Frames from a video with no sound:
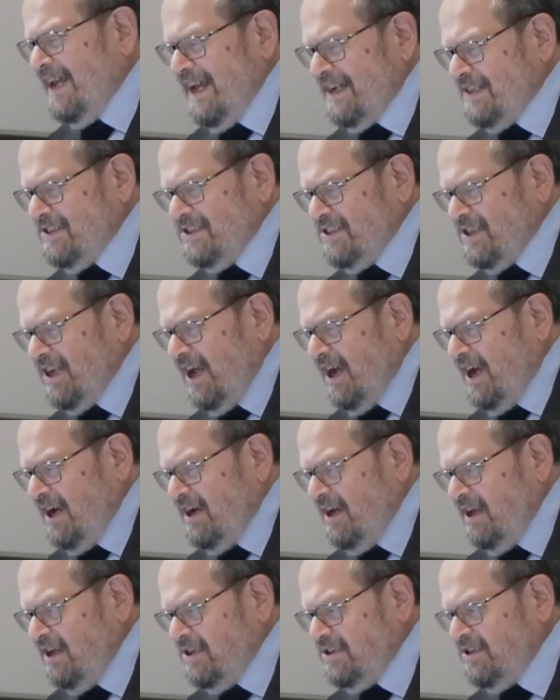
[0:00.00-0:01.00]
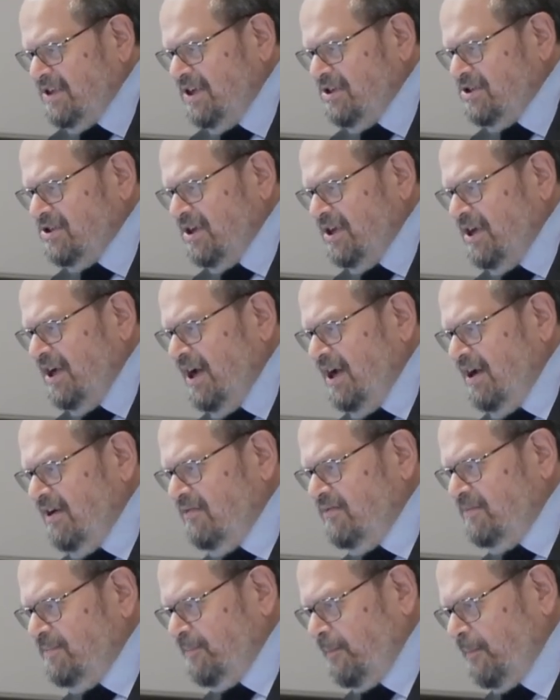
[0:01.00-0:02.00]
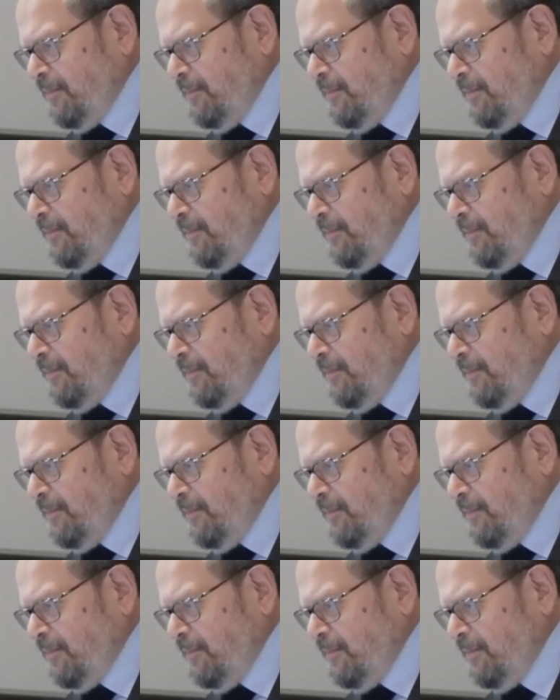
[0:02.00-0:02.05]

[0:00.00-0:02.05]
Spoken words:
text slide I'll essentially have.